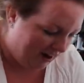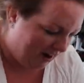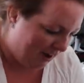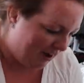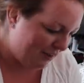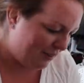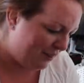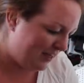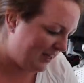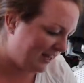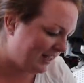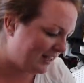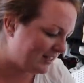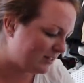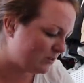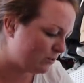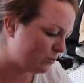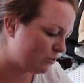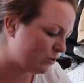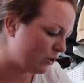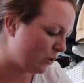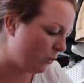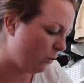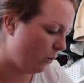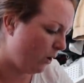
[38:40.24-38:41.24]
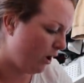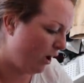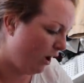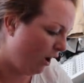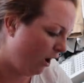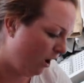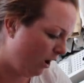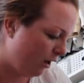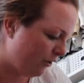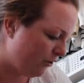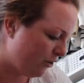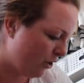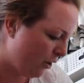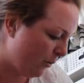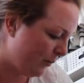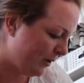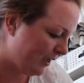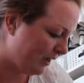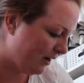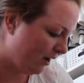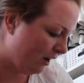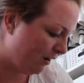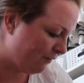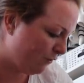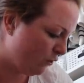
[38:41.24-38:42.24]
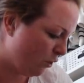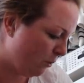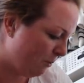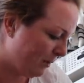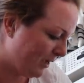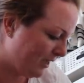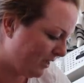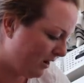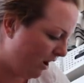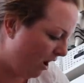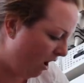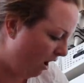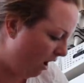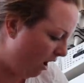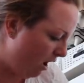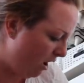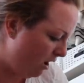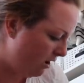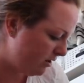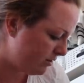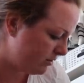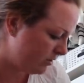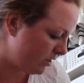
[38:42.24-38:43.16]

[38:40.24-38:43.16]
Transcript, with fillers: I think it's also quite hard knowing I've got my car,